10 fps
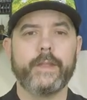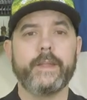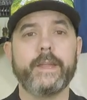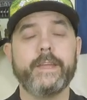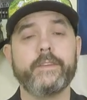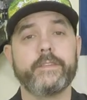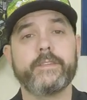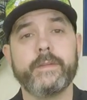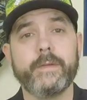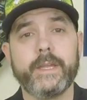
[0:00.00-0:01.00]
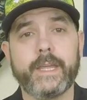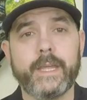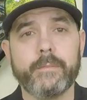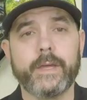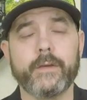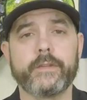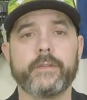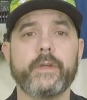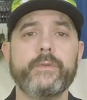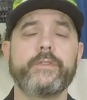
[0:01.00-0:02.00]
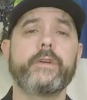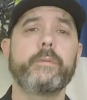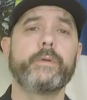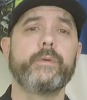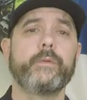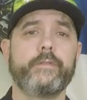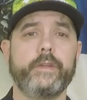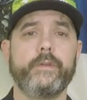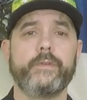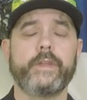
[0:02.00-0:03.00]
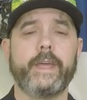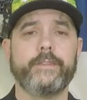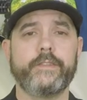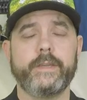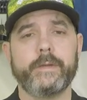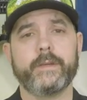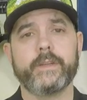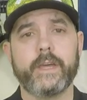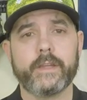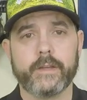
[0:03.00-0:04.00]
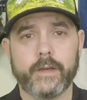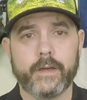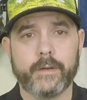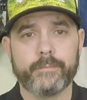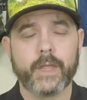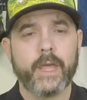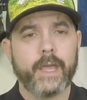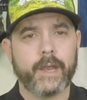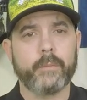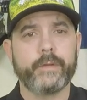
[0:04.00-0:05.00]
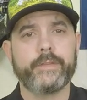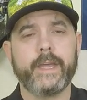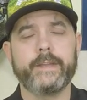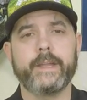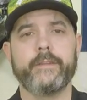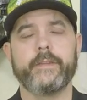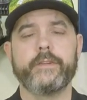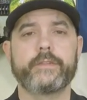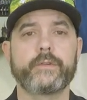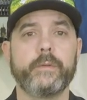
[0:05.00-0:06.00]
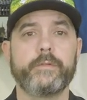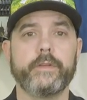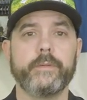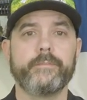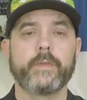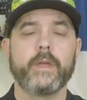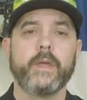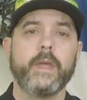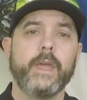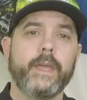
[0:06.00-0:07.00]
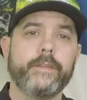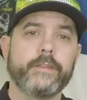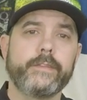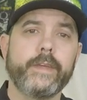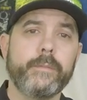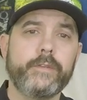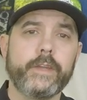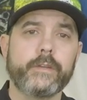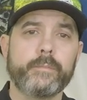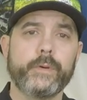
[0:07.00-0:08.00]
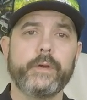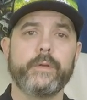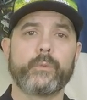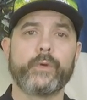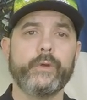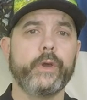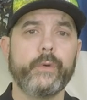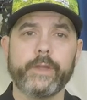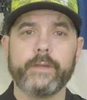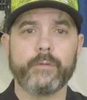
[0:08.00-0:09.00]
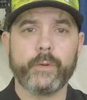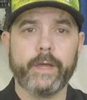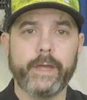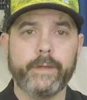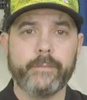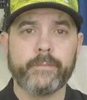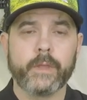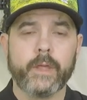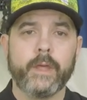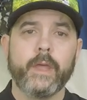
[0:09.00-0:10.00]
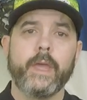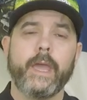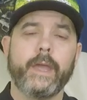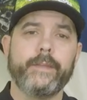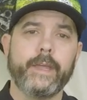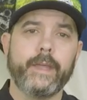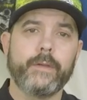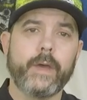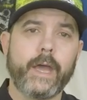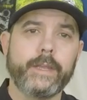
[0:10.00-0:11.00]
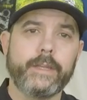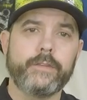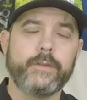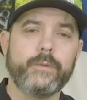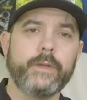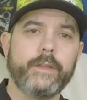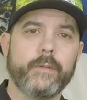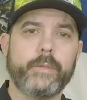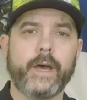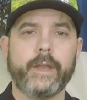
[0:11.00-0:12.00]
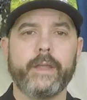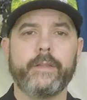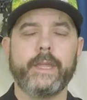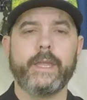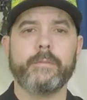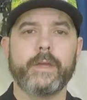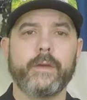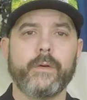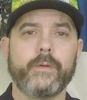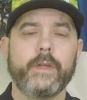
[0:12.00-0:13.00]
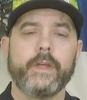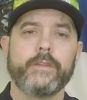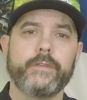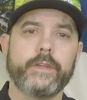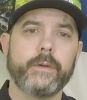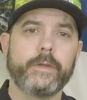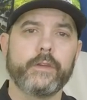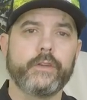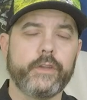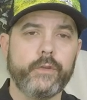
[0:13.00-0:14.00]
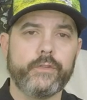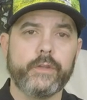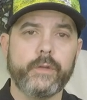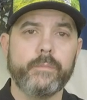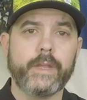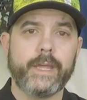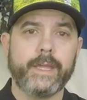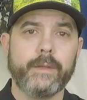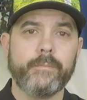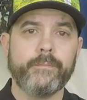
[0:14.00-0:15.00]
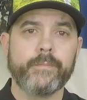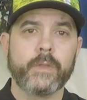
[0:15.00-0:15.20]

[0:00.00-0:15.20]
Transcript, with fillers: And then I need you to send me an email to lonestarbootreviews at gmail.com, and I'll put that down in the description. In the subject, put Rujo giveaway. And then I need you in the body of the email to tell me your YouTube name